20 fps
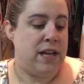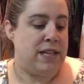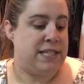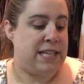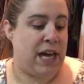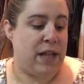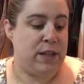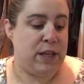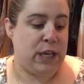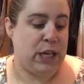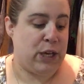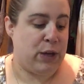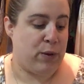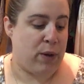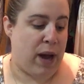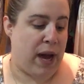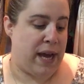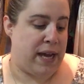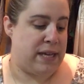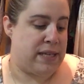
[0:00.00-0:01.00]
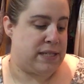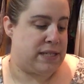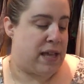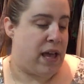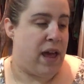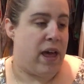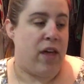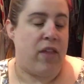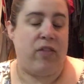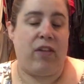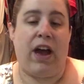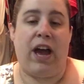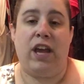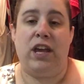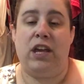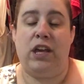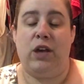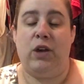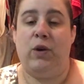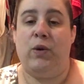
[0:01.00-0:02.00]
telling you guys
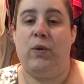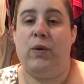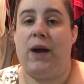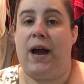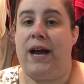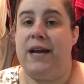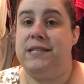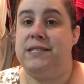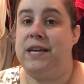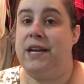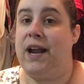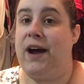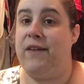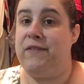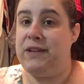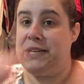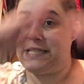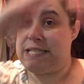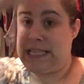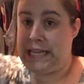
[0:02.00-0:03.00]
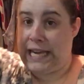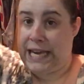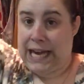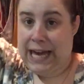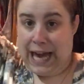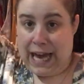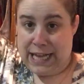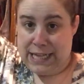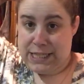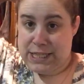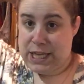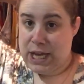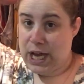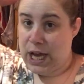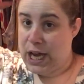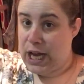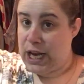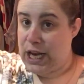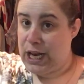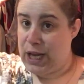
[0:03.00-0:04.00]
that you guys can obviously get
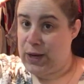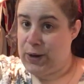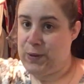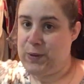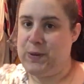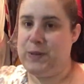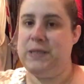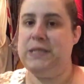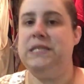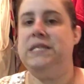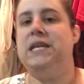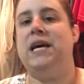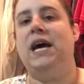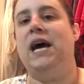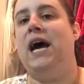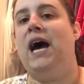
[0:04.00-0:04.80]
clothes.